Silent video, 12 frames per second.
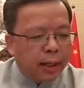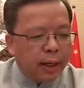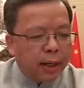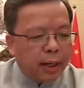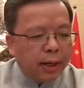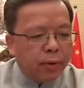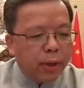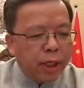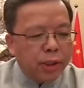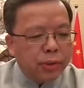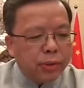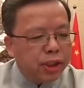And
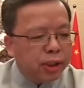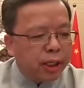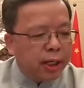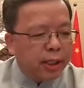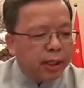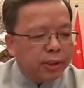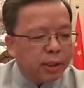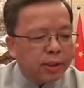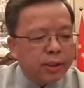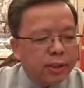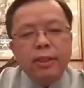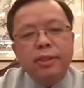according to the Chinese
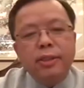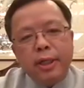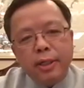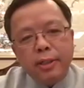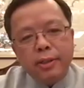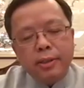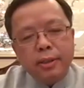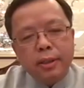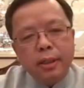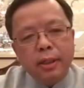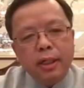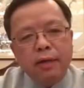statistics,
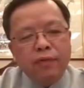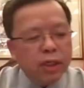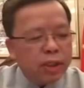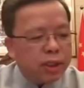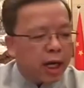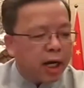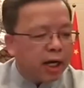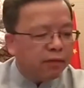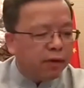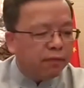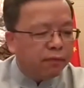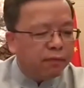in the first
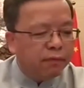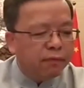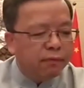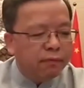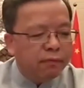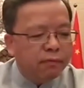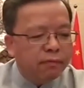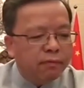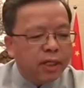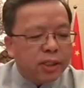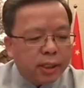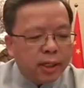half of
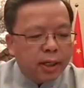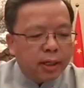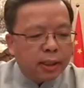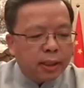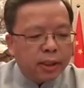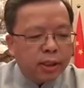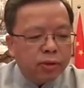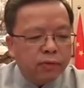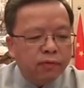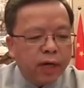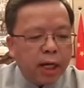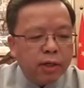this year, the
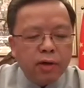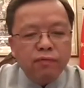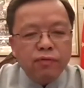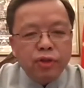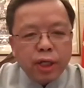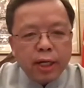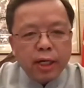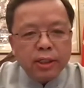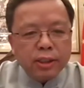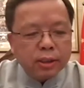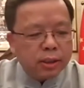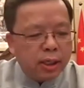total value of
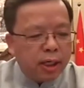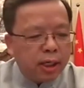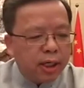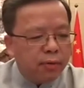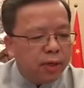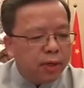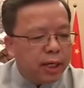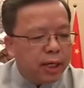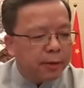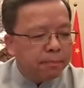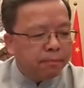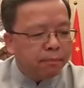China's newly
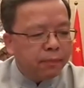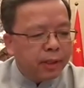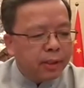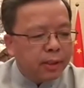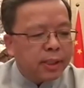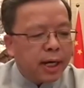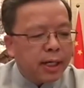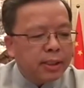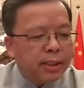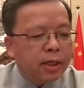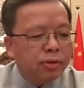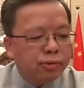
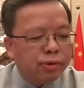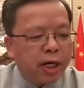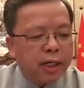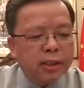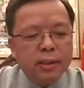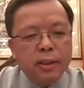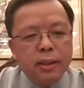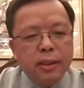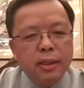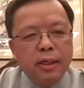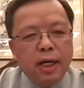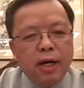signed contracts
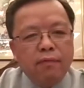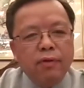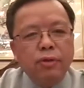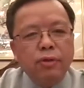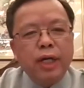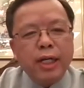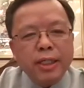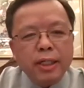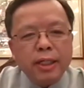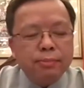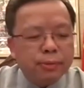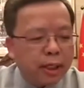of
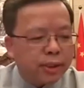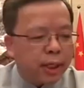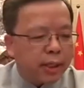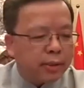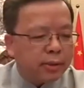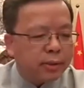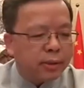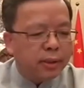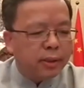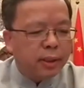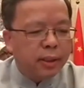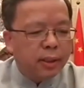contracted projects
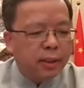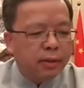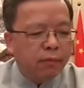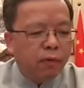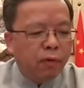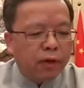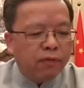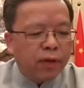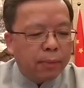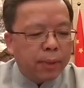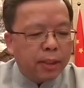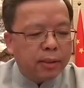for the
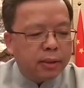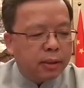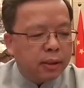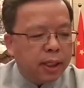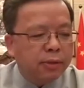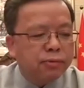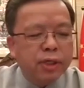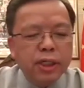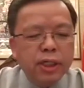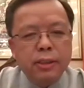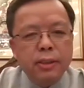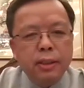Philippines
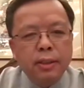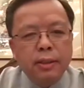increased